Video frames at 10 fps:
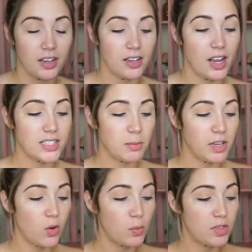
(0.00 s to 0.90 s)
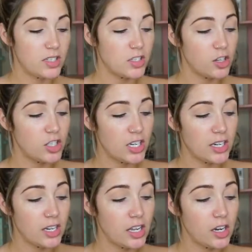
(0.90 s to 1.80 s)
Next, I'm going to go in with this third shade
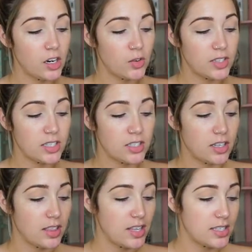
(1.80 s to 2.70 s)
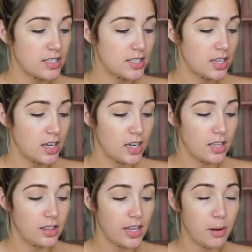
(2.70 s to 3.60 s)
in here. This is this
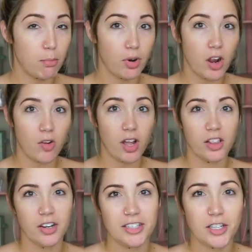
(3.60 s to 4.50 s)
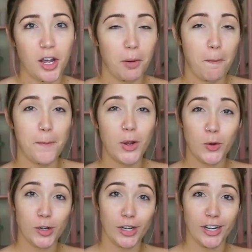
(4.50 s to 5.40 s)
light brown color. It's called
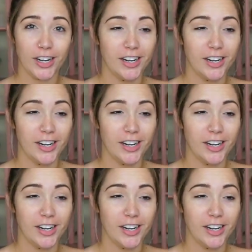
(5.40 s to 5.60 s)
Pooter.